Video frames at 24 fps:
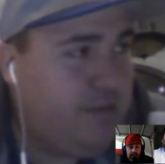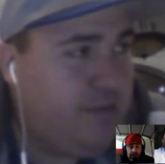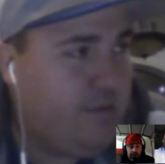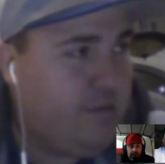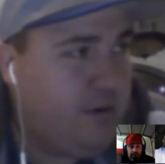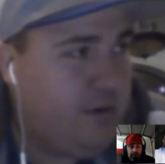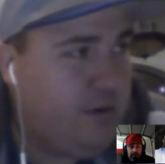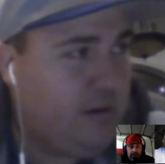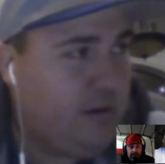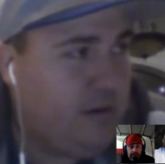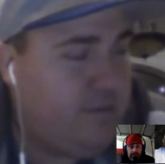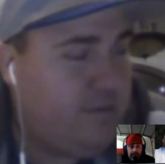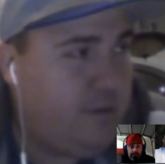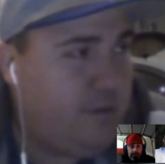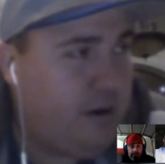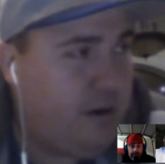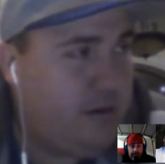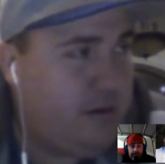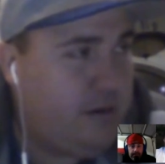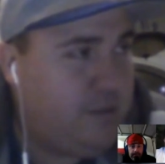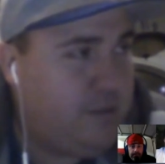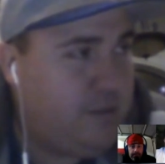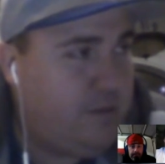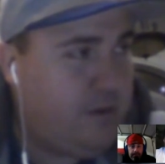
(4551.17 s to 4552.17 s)

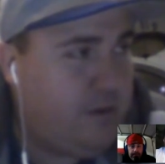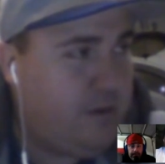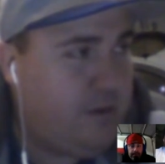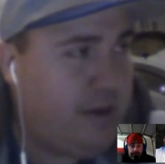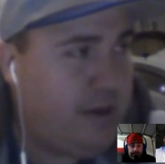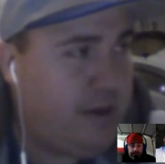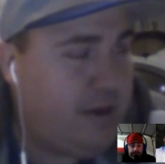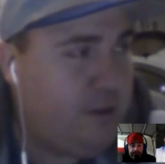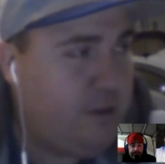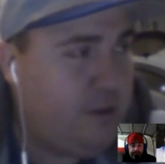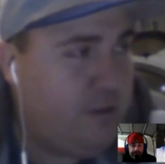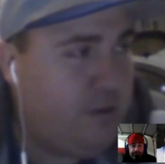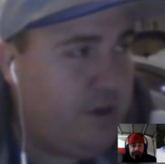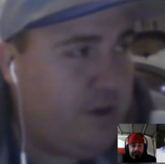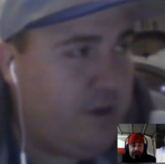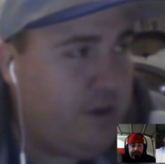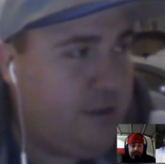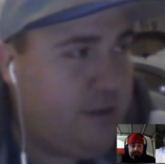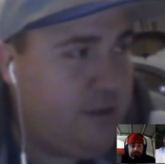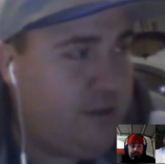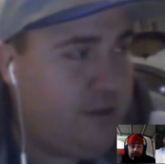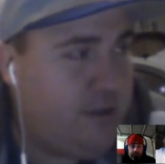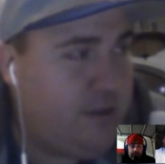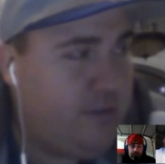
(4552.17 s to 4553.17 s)
ours is probably a little bit
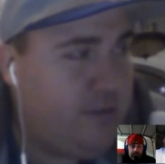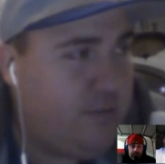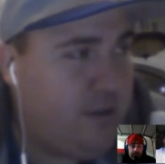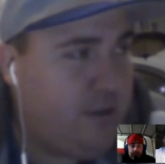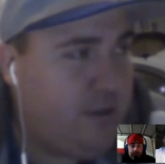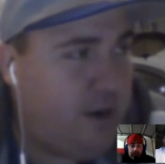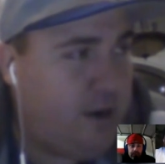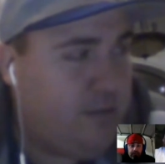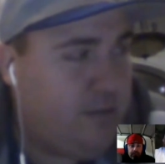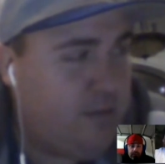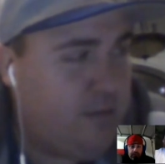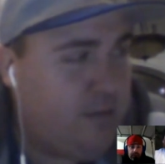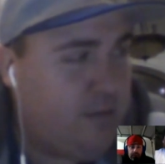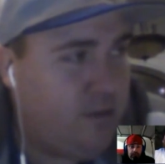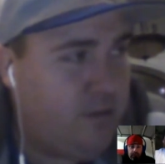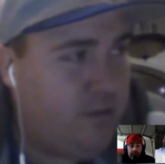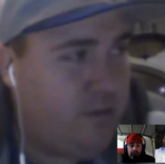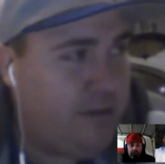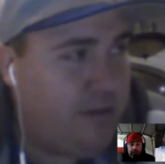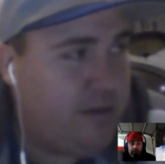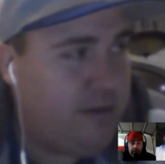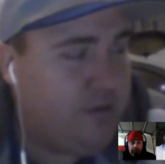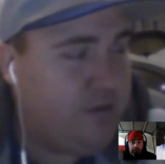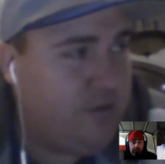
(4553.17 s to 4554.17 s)
nicer from what I remember
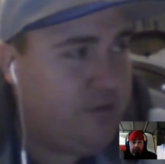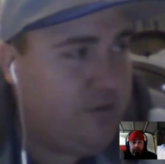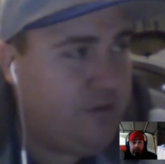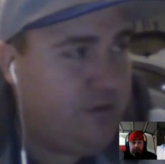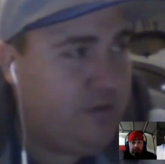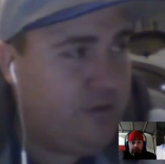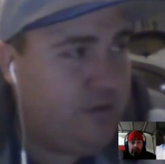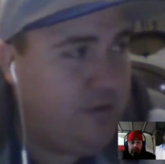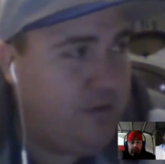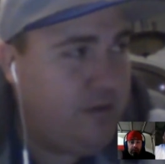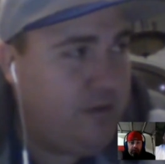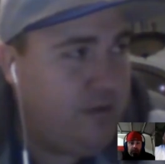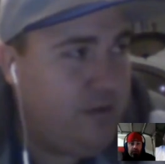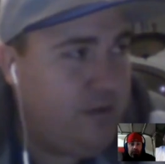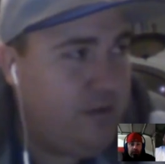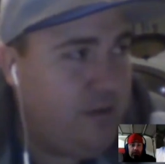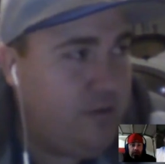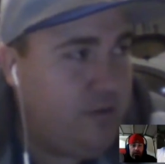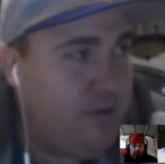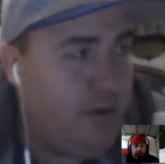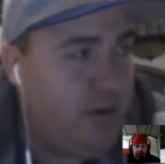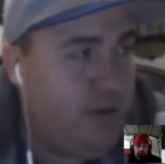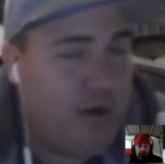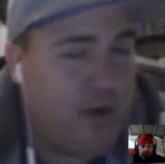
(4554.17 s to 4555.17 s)
in Bakersfield.
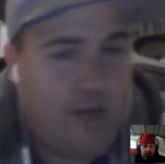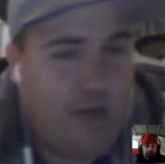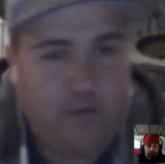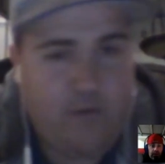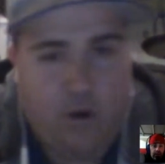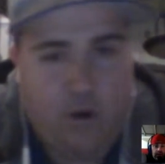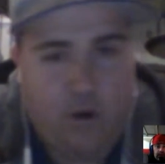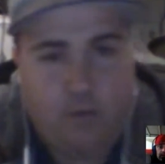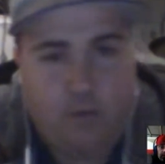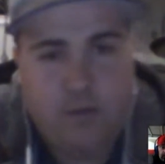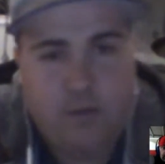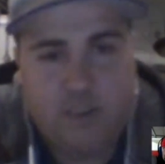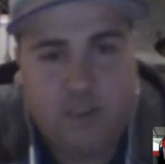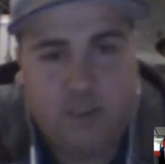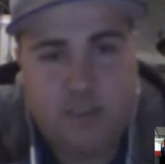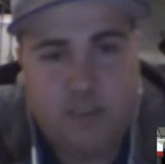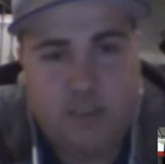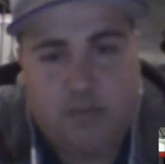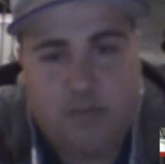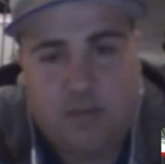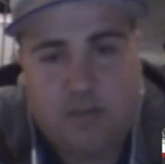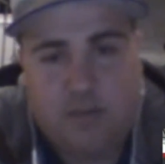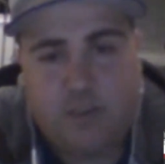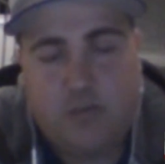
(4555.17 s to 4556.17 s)
We don't have the homeless and
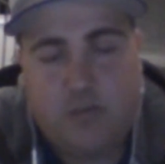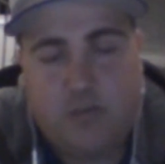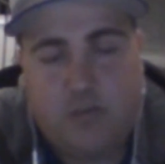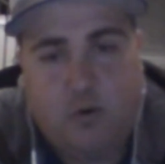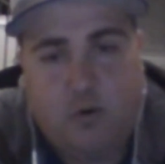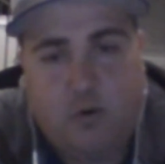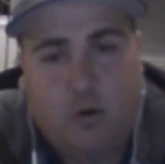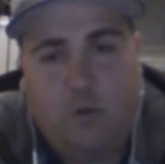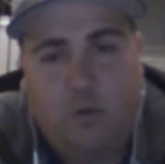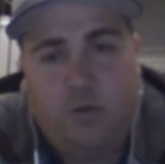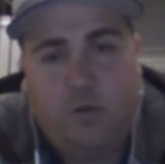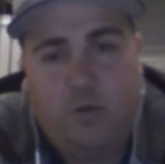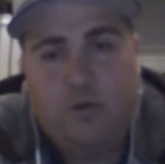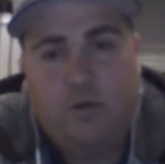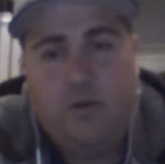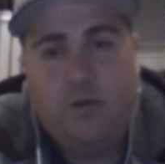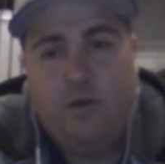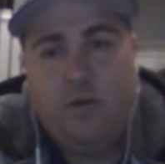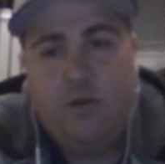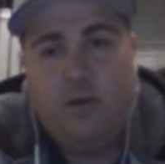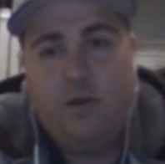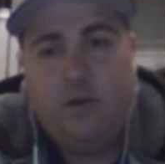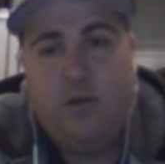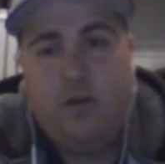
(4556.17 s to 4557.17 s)
stuff because it's so cold.
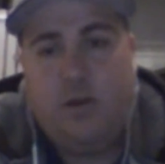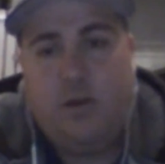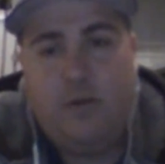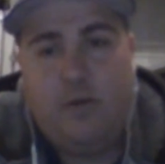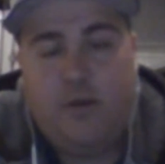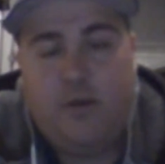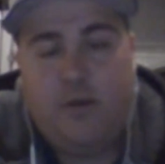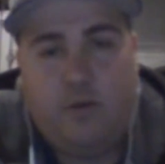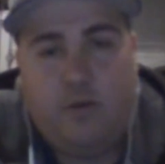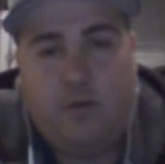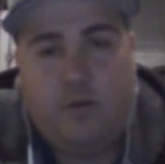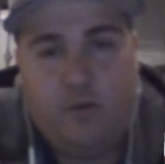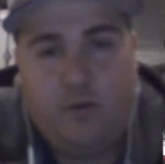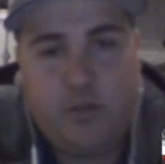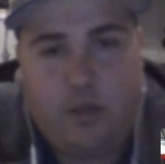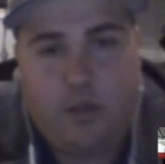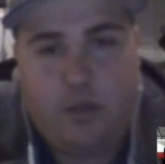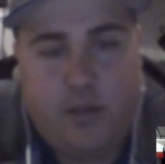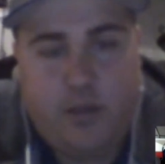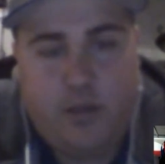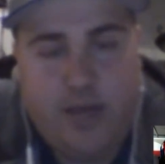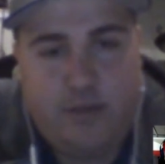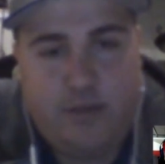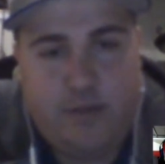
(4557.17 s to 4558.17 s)
I mean, you lose
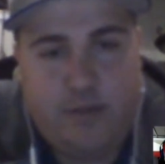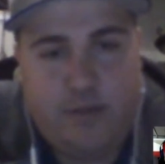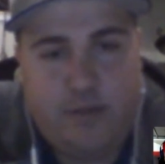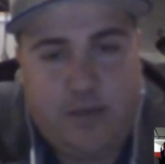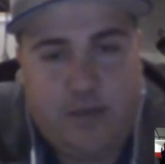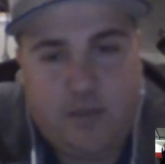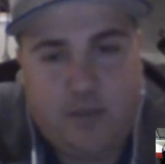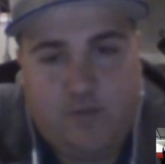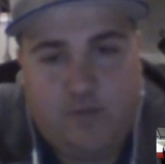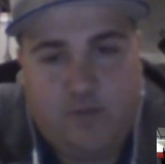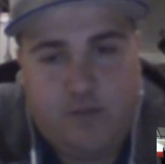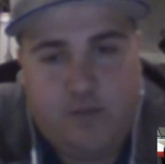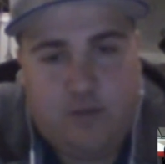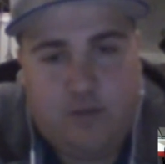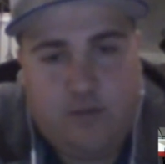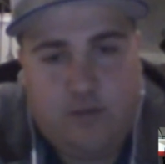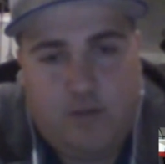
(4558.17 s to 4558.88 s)
all that because of it.